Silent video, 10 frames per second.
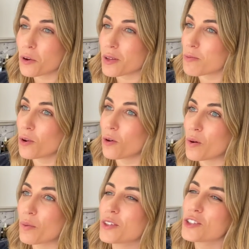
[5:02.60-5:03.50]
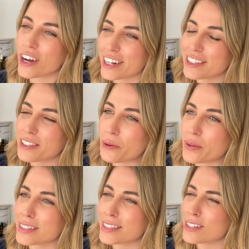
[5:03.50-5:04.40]
and at the beginning, she didn't pay
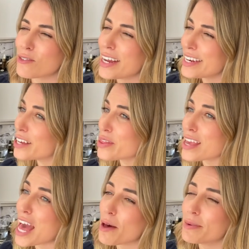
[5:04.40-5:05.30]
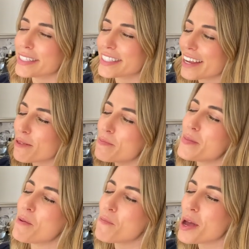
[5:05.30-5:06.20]
me money. She was a marketer,
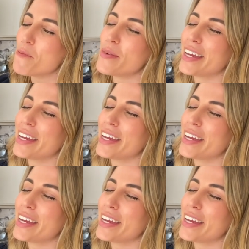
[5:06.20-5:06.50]
so she said to